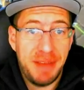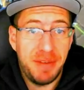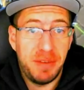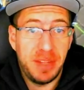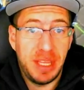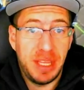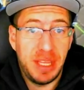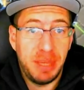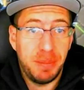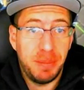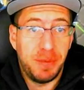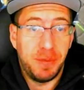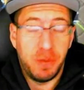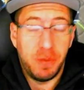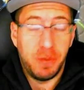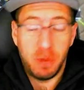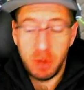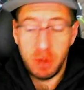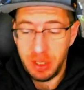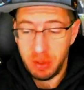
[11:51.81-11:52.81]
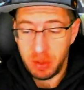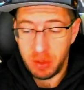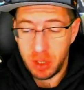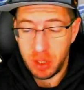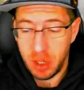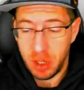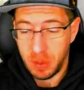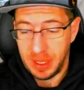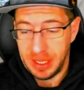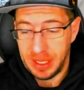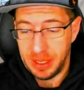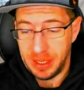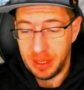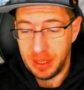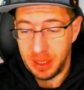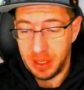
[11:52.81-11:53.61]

everything before you go in.